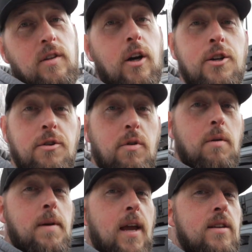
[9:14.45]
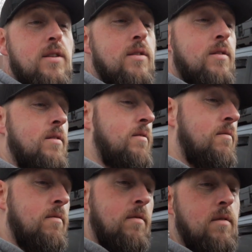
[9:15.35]
larger Rome cases,
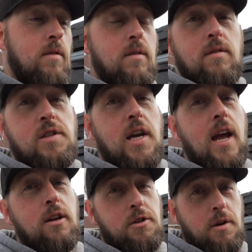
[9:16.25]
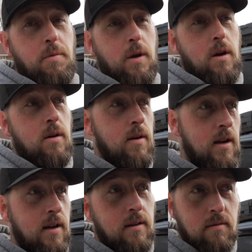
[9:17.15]
check out Sherpa Co.
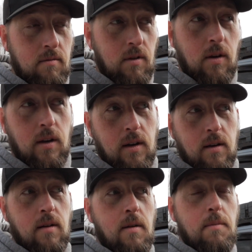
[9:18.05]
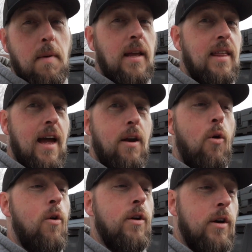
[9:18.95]
and you can make that
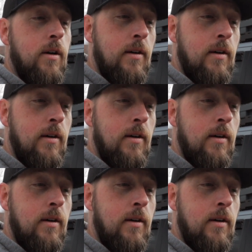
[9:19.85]
order